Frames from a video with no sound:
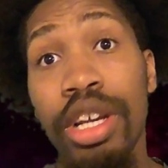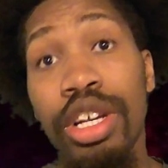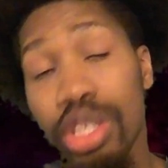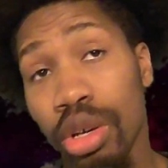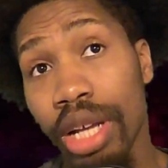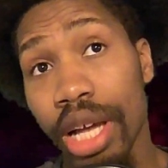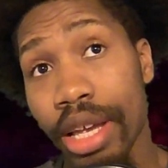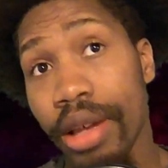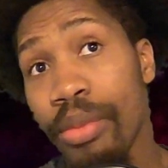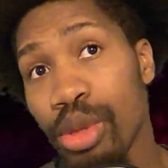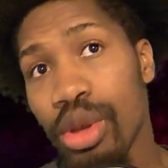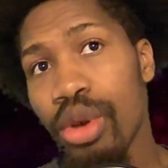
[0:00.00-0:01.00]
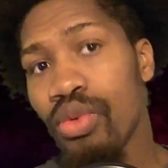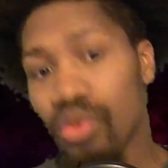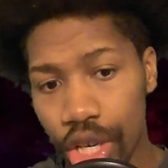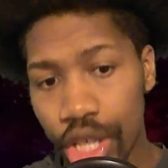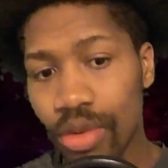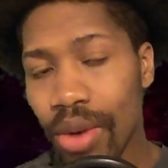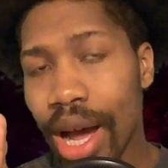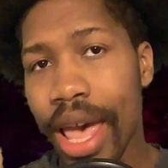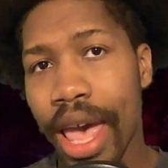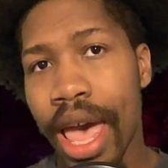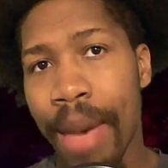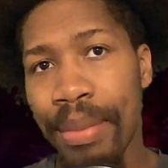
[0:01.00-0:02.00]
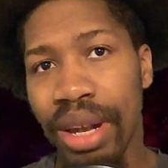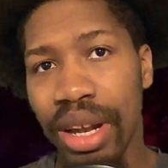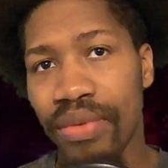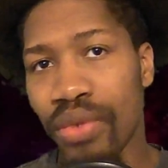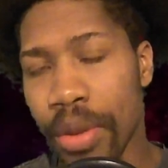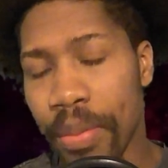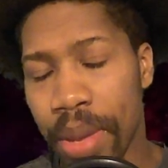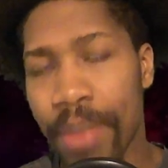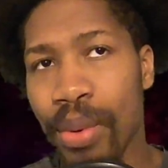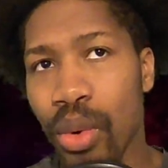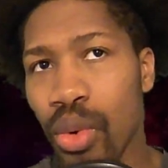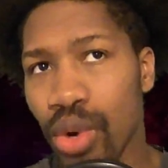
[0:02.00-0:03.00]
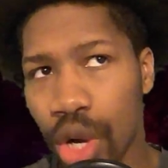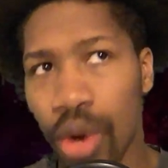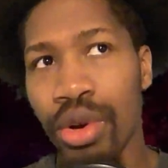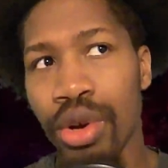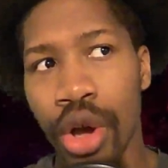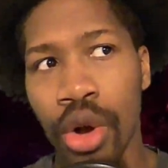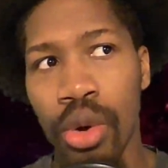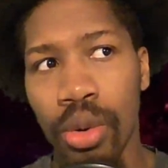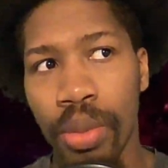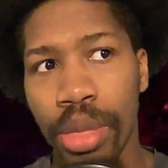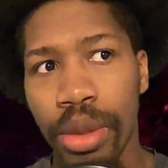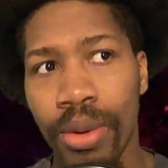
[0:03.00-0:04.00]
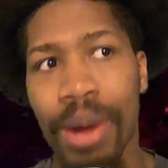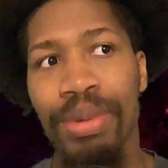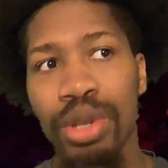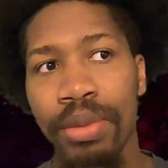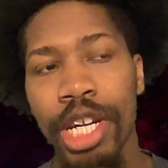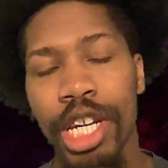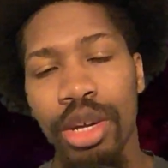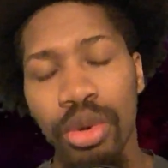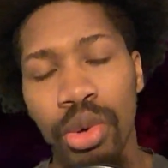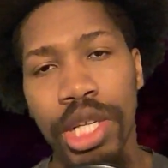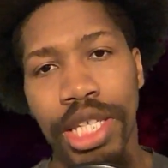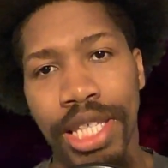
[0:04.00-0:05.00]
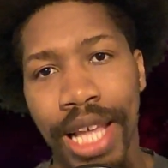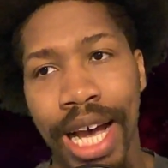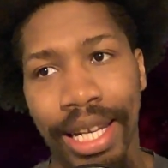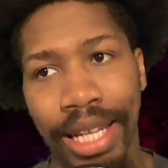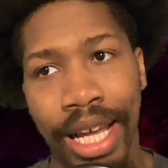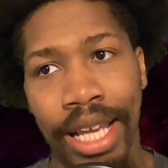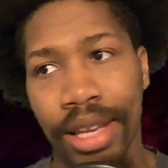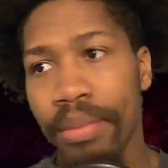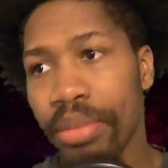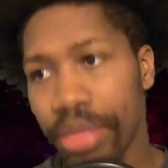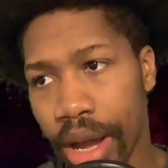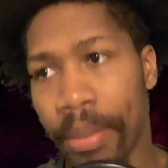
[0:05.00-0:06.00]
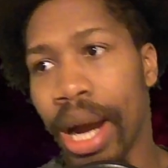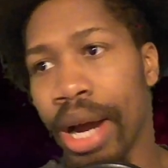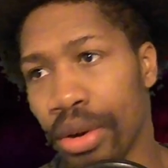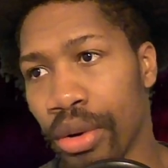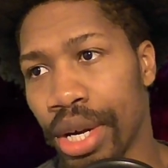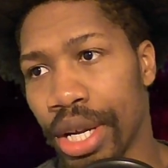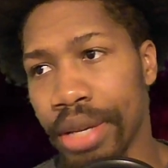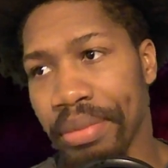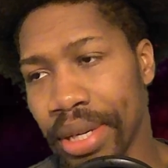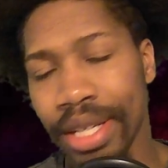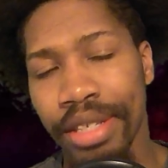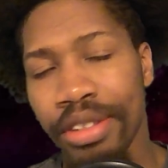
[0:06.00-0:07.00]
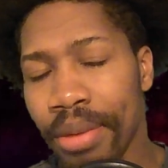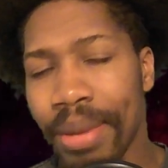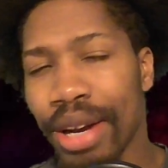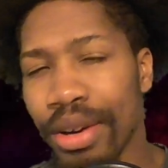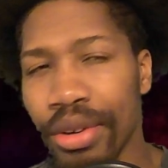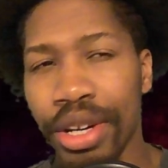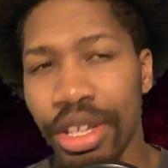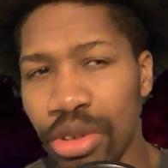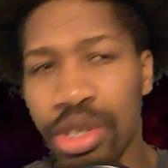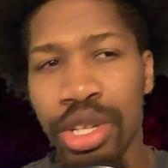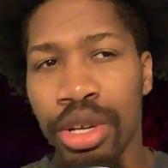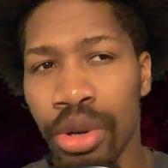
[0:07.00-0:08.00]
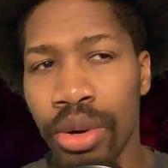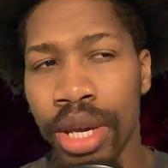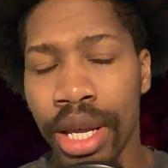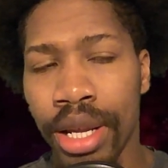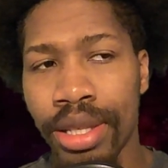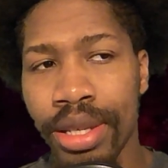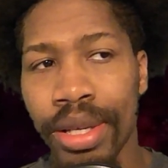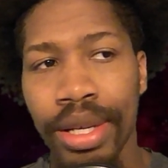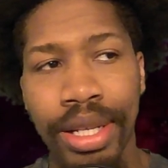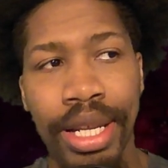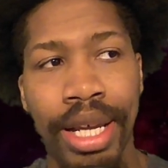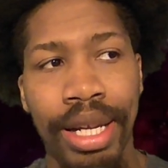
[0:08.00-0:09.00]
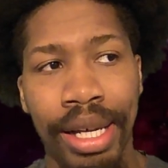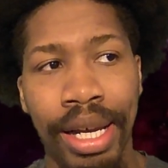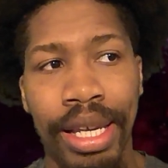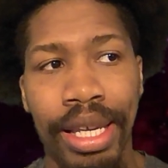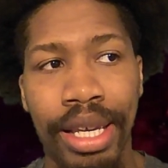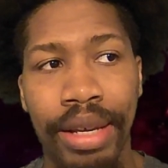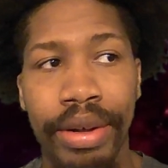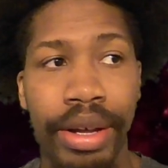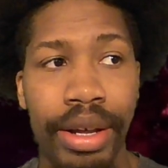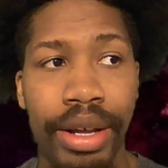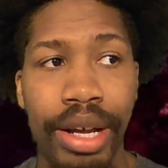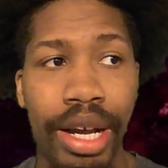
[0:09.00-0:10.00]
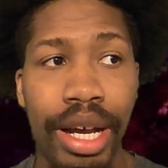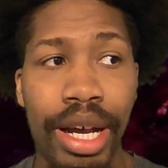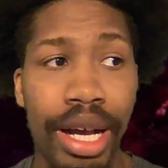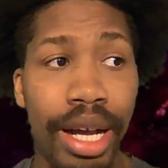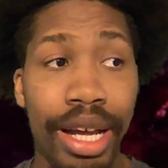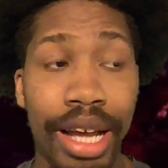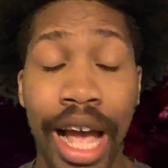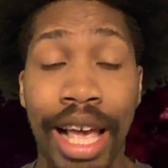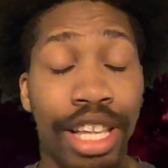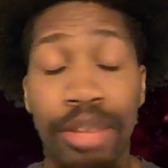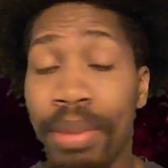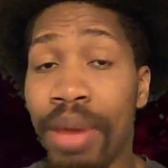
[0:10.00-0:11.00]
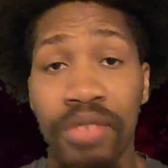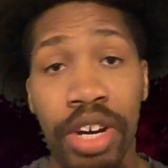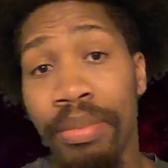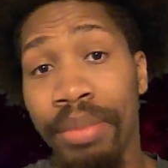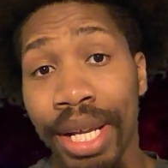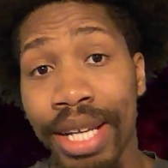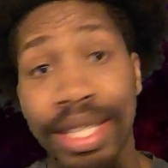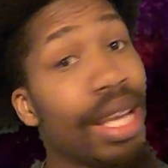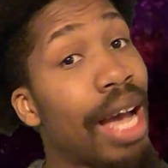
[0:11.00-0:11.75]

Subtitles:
So reason why it happened, for the people who don't know, well, I'm assuming who is not like a minority, because you're a minority and you still don't get it, then I guess you've been very blessed.